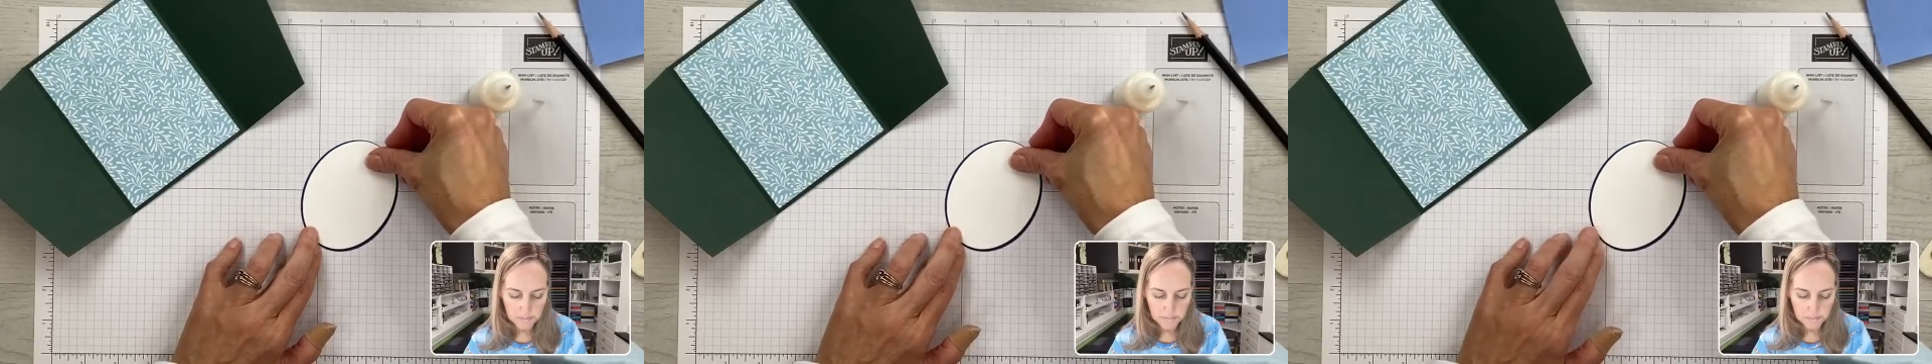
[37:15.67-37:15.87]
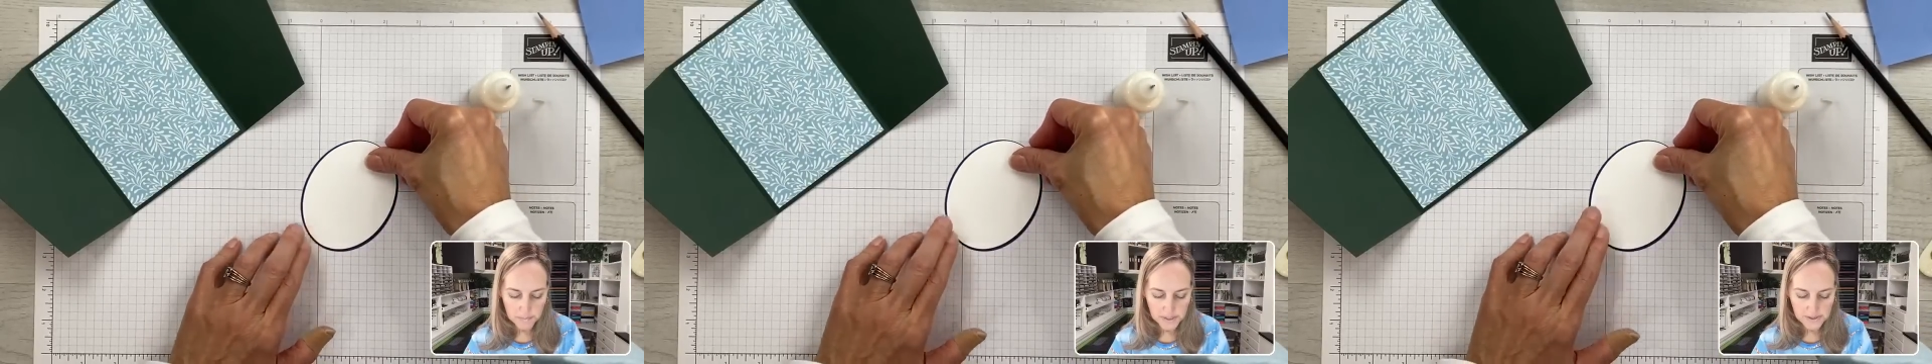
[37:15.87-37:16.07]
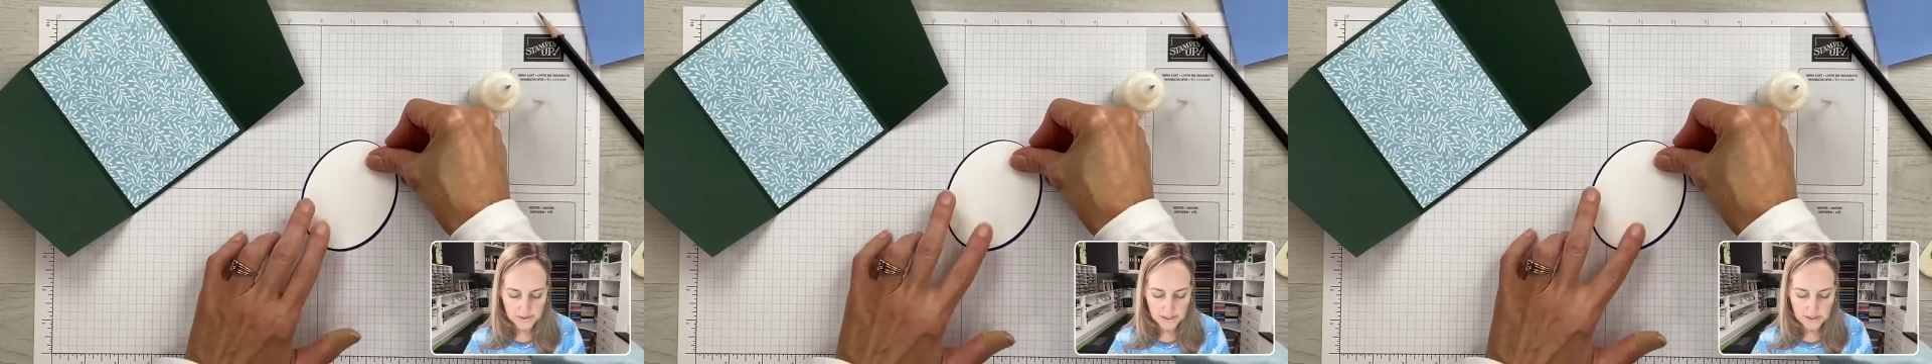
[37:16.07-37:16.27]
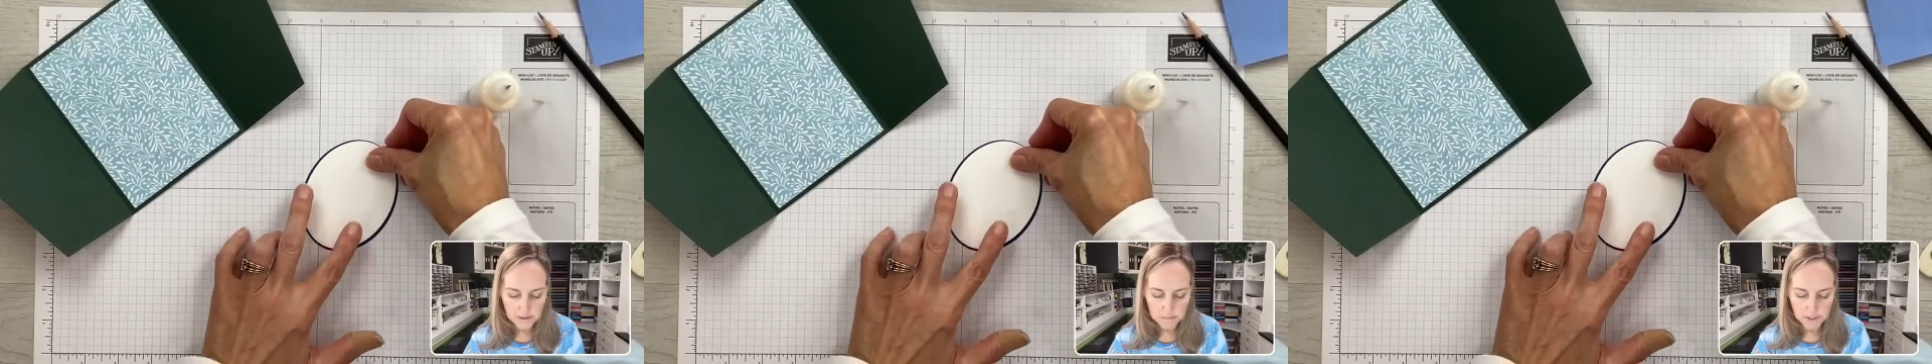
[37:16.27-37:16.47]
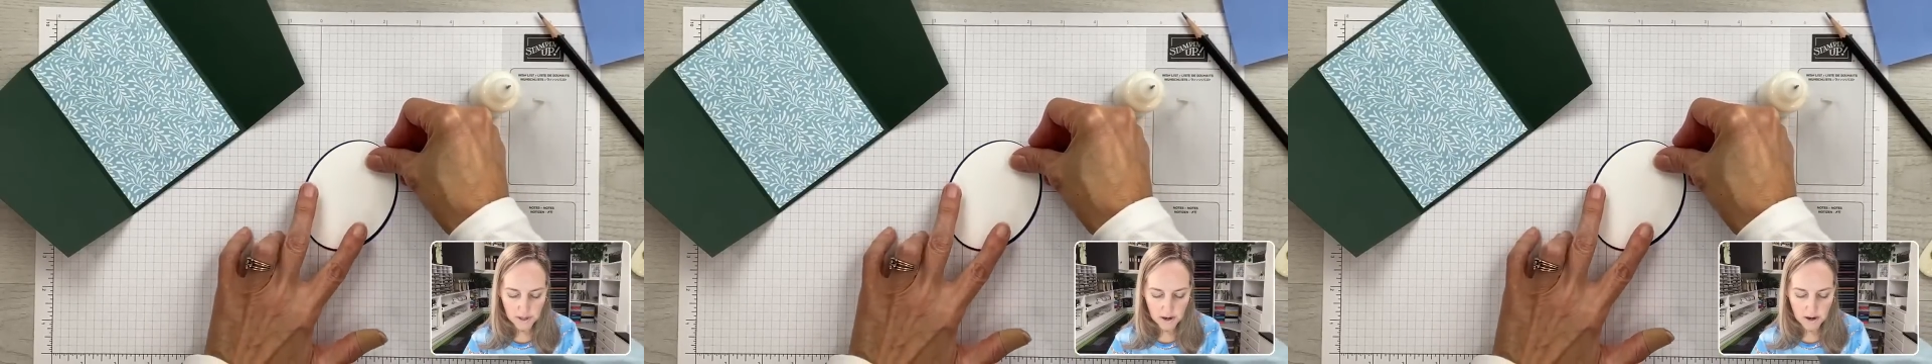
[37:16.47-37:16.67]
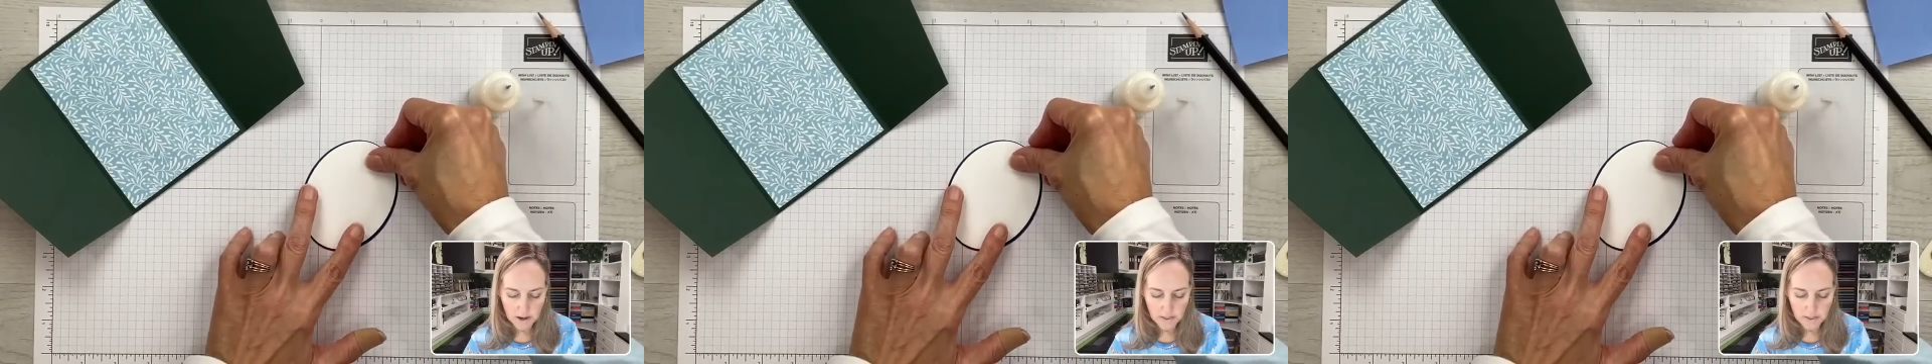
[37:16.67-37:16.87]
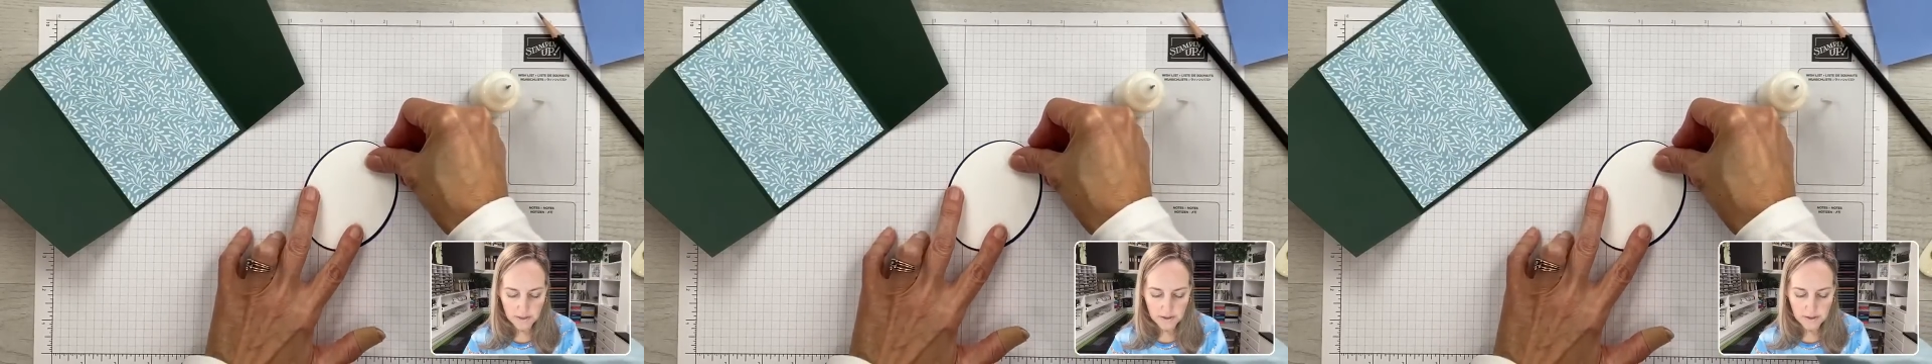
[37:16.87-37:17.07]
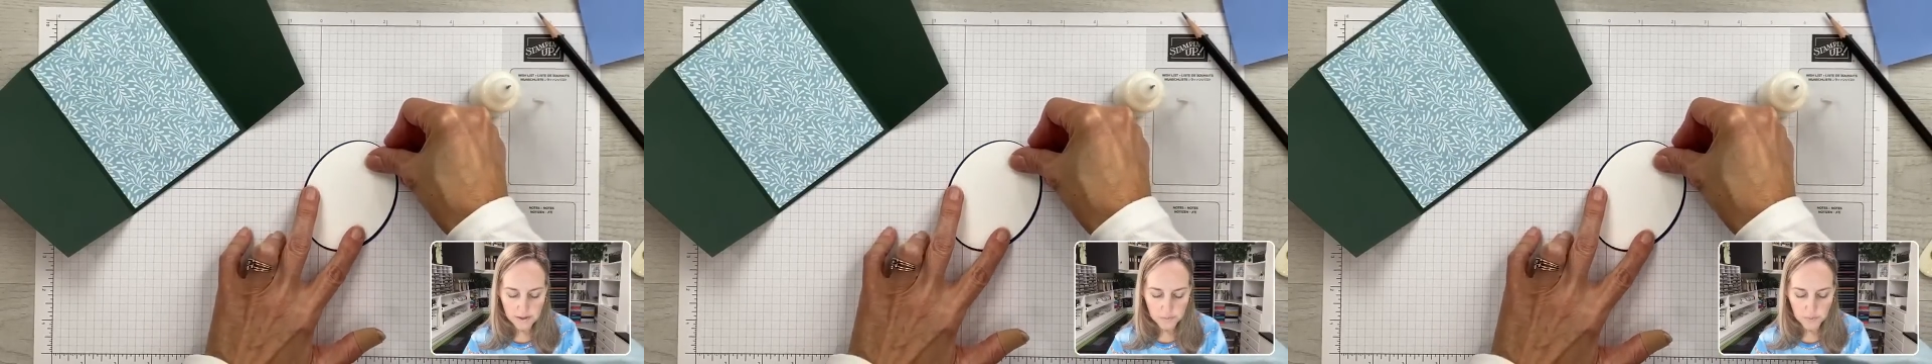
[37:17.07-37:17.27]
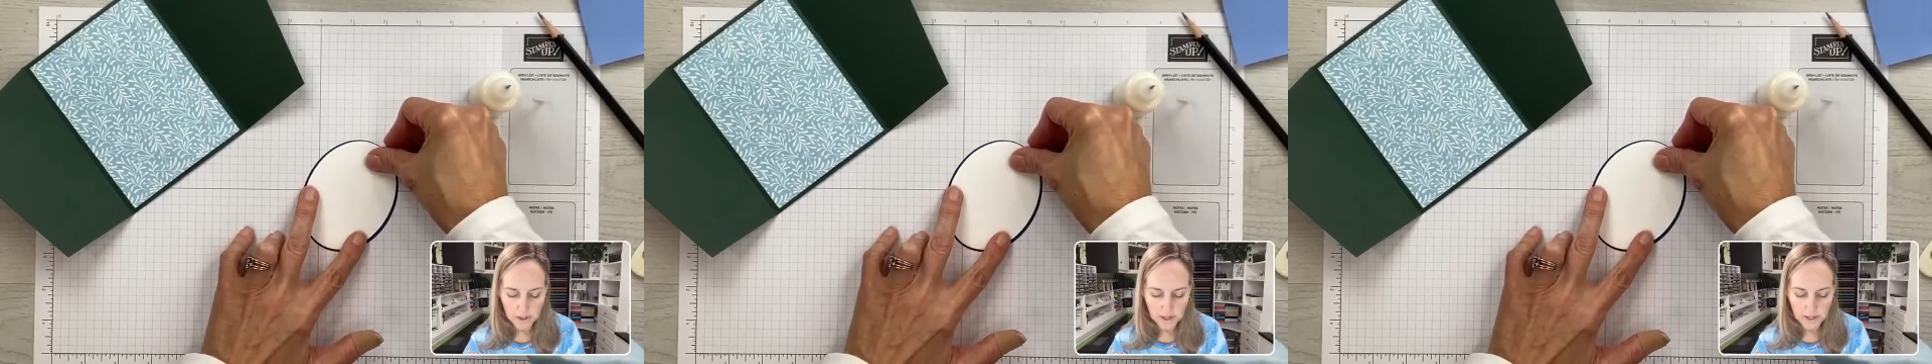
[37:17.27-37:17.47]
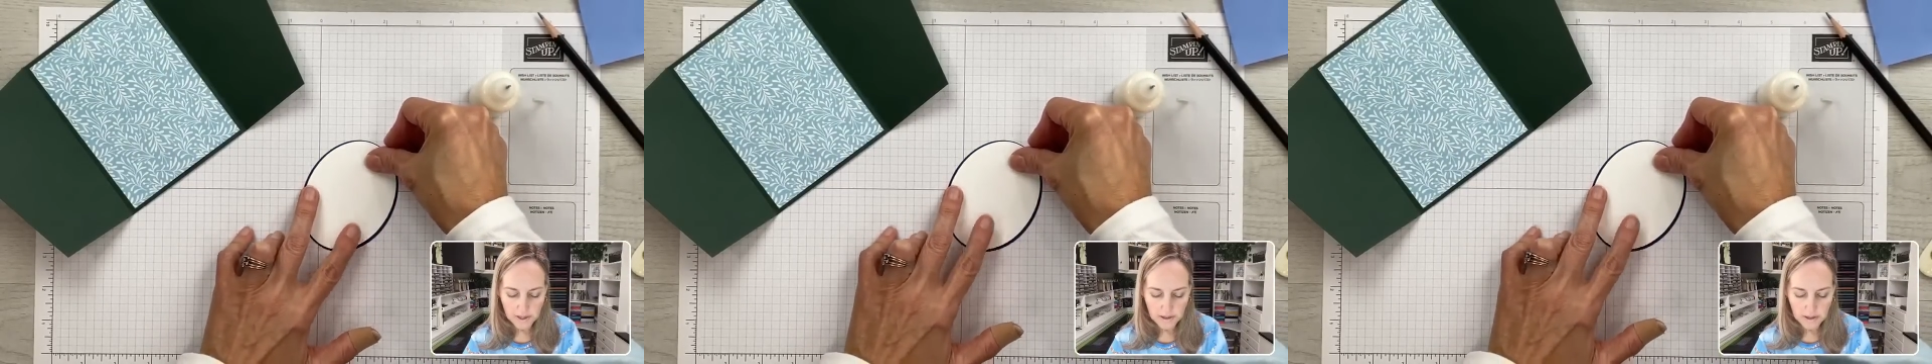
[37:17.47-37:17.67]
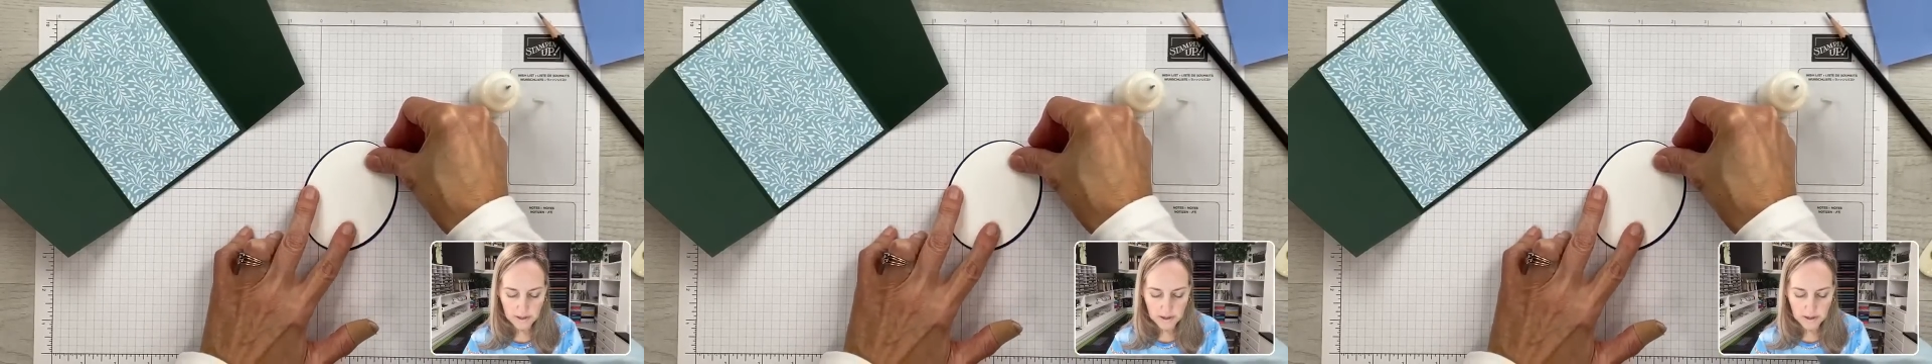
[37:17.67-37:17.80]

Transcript: my sentiment on this way